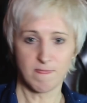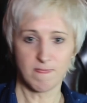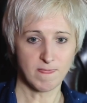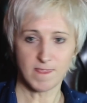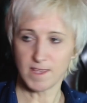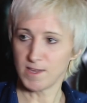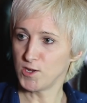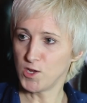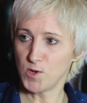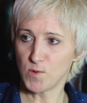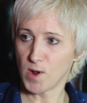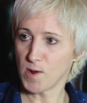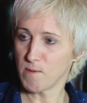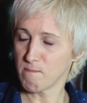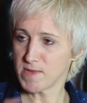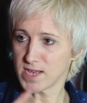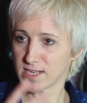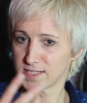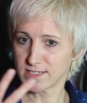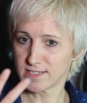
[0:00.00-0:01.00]
then you
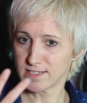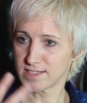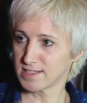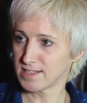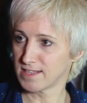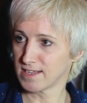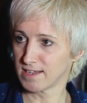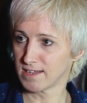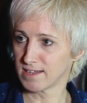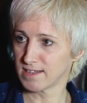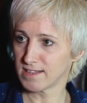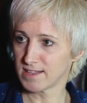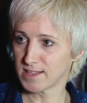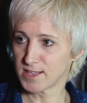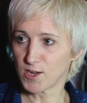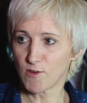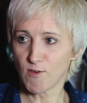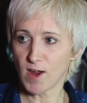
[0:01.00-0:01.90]
won't miss the